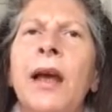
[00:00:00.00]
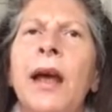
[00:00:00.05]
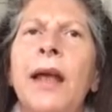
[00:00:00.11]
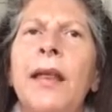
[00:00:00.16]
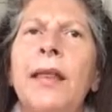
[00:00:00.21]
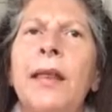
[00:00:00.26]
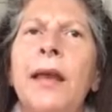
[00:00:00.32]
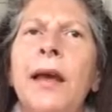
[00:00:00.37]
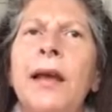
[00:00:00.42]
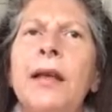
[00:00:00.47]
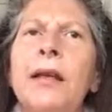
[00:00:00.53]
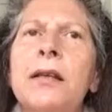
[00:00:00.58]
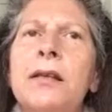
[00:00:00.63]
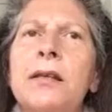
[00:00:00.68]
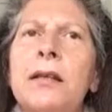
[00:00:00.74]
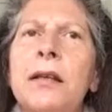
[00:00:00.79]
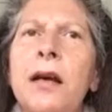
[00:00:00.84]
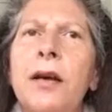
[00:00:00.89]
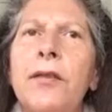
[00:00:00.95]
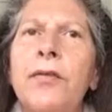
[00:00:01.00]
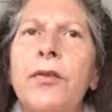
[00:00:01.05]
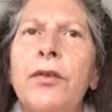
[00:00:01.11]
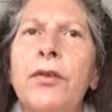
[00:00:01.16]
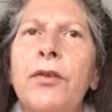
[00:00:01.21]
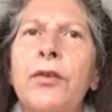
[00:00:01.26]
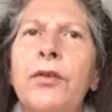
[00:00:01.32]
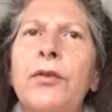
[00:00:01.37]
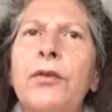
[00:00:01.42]
and they
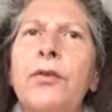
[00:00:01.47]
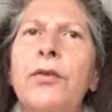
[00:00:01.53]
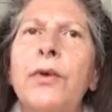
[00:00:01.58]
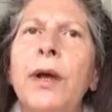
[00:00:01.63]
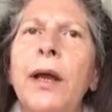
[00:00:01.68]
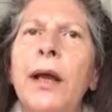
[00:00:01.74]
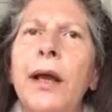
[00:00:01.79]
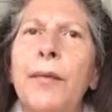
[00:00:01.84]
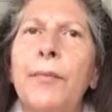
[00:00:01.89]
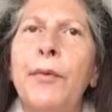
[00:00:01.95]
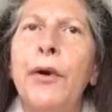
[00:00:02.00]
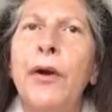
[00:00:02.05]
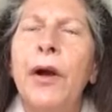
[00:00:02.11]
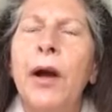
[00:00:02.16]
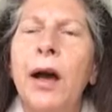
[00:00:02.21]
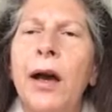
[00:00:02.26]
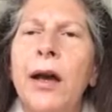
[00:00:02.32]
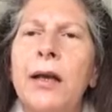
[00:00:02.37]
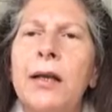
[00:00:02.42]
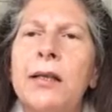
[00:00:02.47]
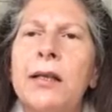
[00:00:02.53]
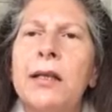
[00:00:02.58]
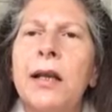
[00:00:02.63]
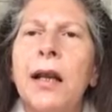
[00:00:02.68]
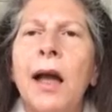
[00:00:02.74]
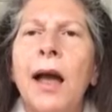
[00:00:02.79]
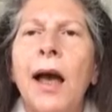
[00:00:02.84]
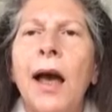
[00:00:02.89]
discovered through MRIs
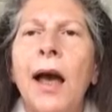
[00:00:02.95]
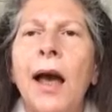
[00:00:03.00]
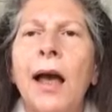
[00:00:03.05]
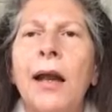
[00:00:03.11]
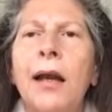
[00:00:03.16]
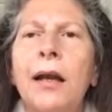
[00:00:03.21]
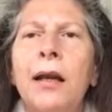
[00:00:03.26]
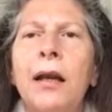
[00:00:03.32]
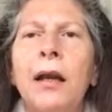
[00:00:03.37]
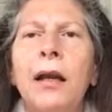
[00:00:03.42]
that I had